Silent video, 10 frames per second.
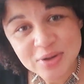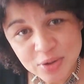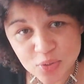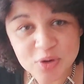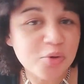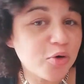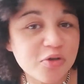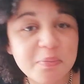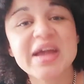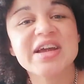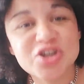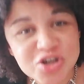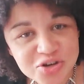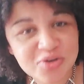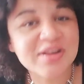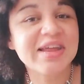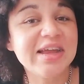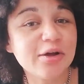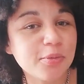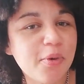we're both pished on
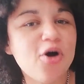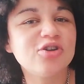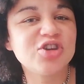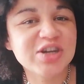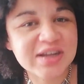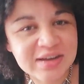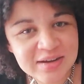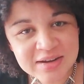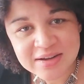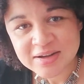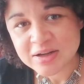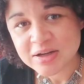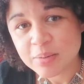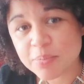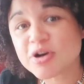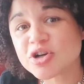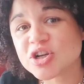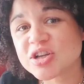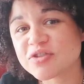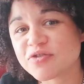illegal poaching,
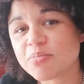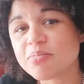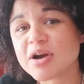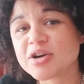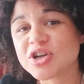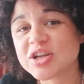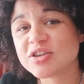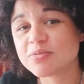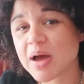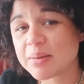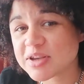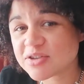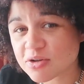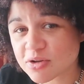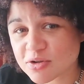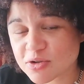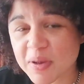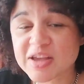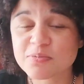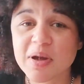purchased from Marching's mammy's uncle's
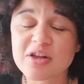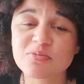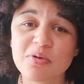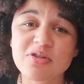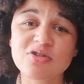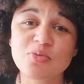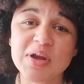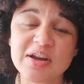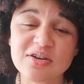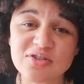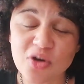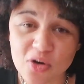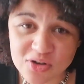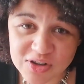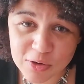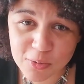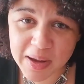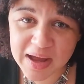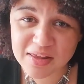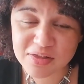best pal's brother's wee girl's
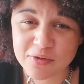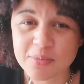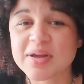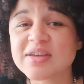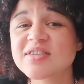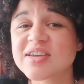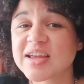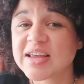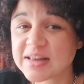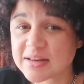osteopath from Iskaheen.